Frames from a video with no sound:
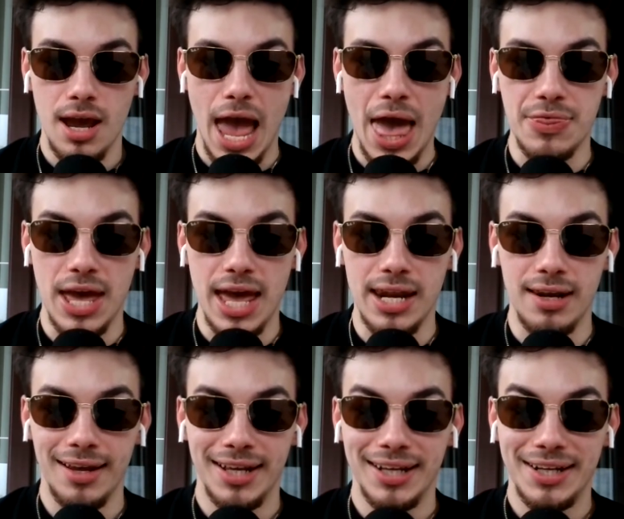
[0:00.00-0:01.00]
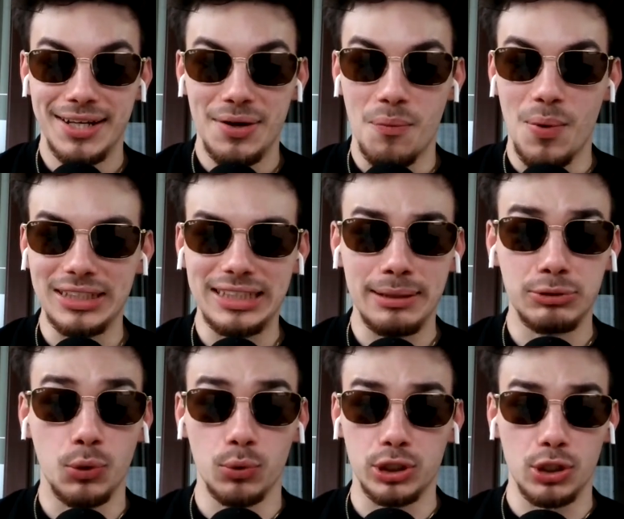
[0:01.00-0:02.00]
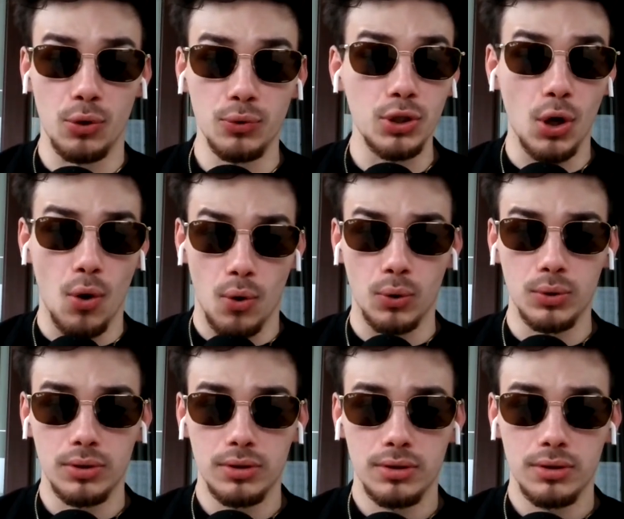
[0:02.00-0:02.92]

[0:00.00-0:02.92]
And then West Ham scores an own goal,